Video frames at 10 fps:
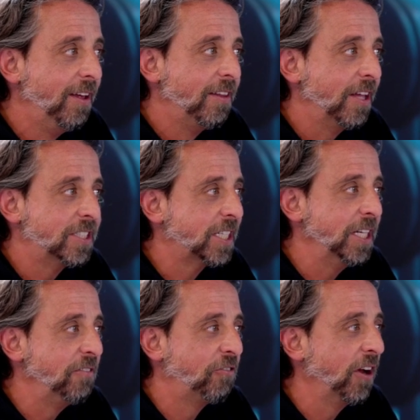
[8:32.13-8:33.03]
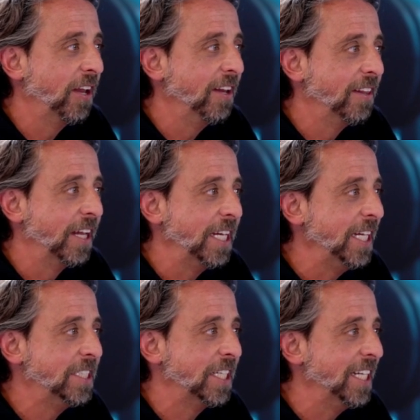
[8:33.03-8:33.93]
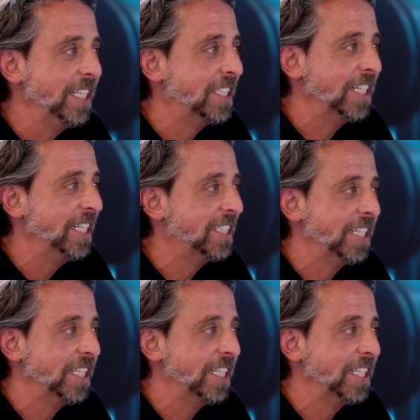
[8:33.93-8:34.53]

that skinny friend that eats and eats and eats